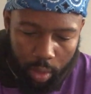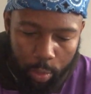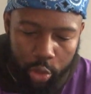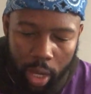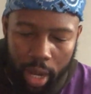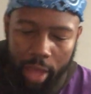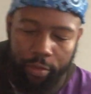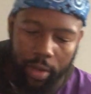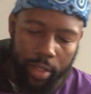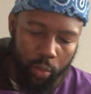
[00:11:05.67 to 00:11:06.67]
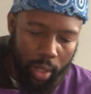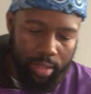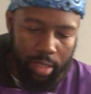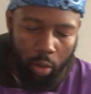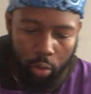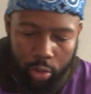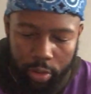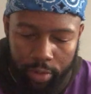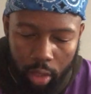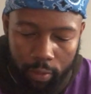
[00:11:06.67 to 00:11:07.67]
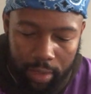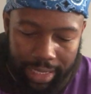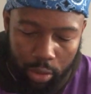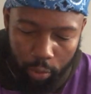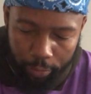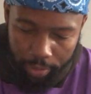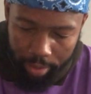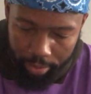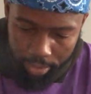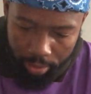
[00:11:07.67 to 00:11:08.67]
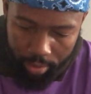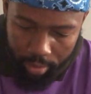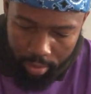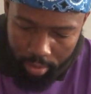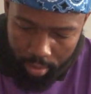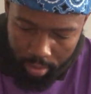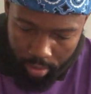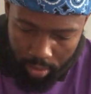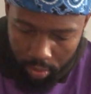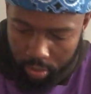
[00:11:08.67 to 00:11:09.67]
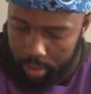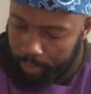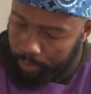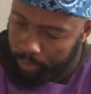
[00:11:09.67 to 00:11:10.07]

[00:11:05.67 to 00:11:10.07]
But you had to have faith. That's why he said, "Oh, you of little faith." You see.